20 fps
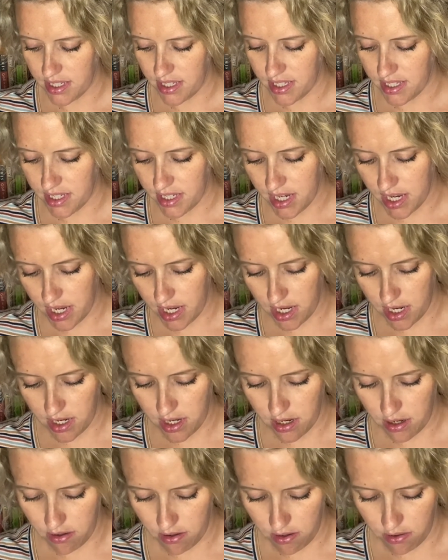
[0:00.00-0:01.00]

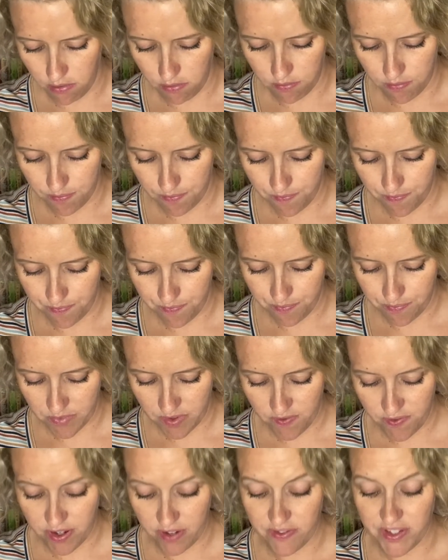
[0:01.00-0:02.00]
10, no,
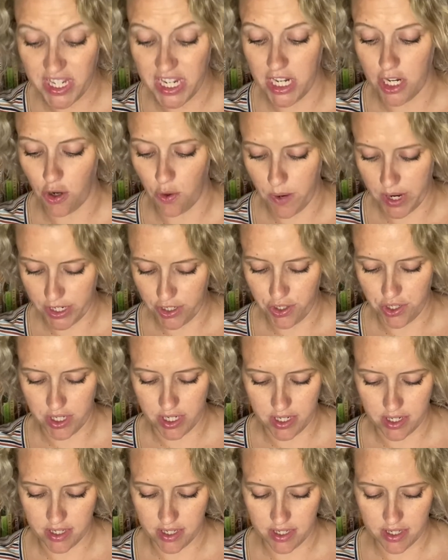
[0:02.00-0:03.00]
15
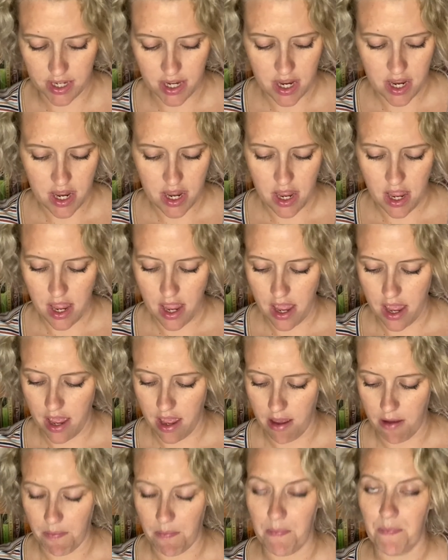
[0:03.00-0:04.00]
questions
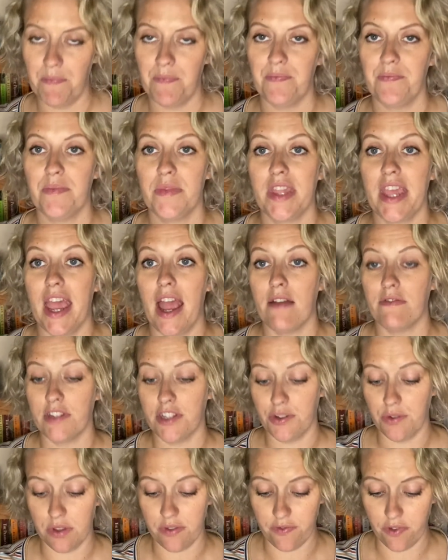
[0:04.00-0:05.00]
um, that have to do
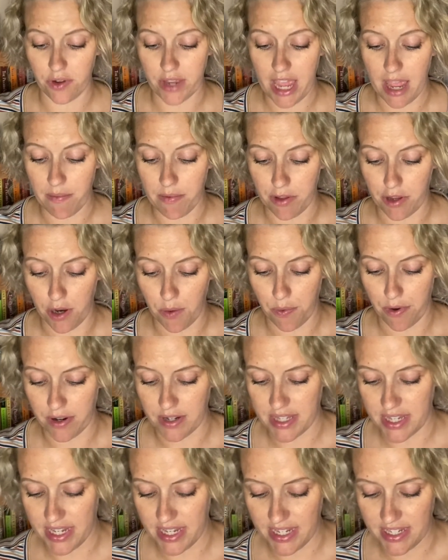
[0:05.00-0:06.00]
with vocabulary words
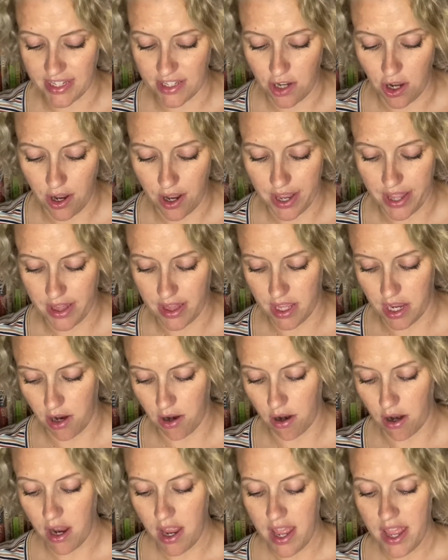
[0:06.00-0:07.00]
that he saw in there.
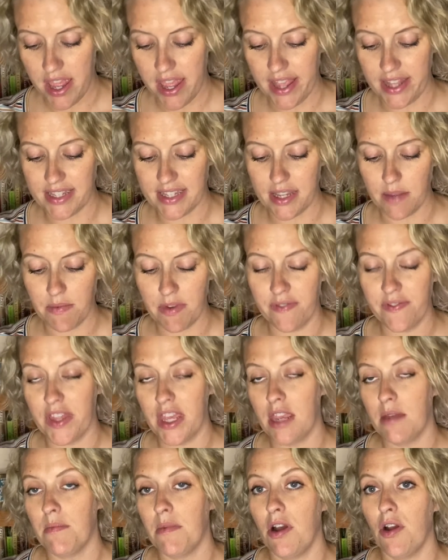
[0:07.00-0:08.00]
And some of
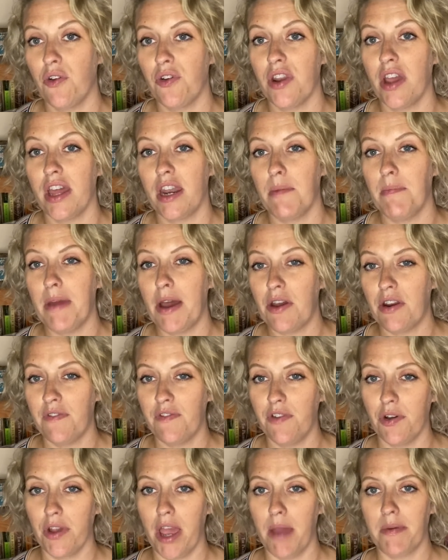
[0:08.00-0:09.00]
them are not about a
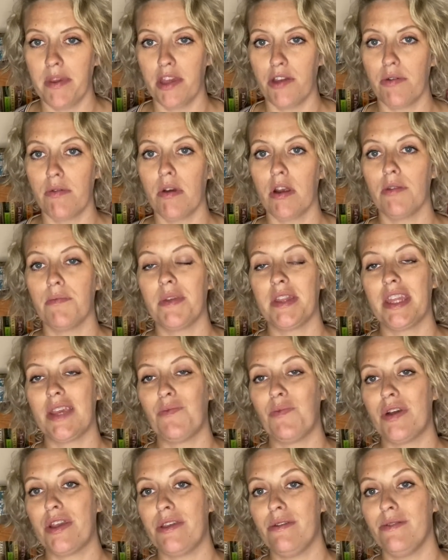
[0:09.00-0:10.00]
vocabulary word, but they
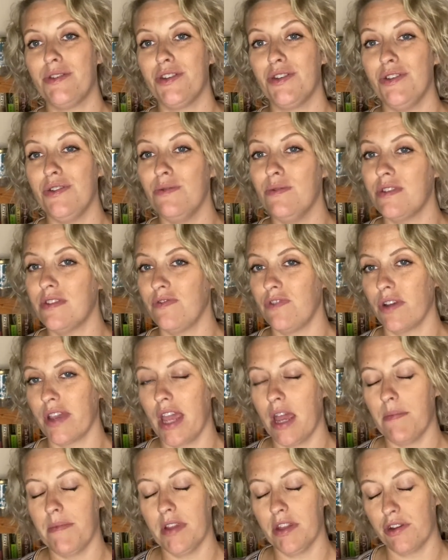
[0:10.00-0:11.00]
want you to use a
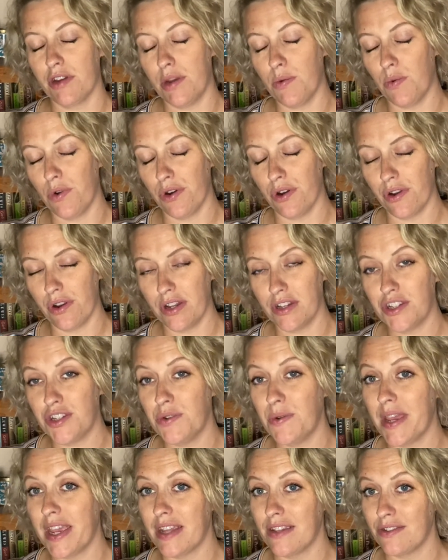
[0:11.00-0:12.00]
vocabulary word
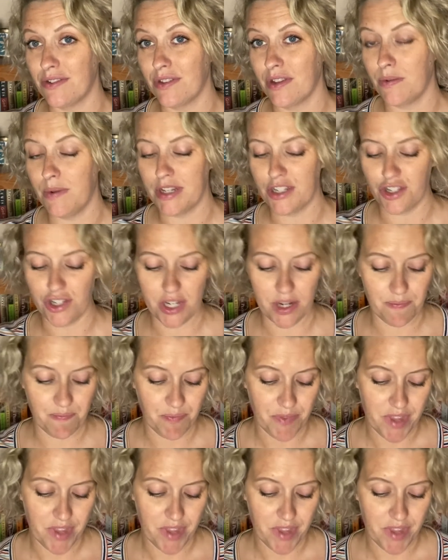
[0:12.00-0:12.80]
to answer the question.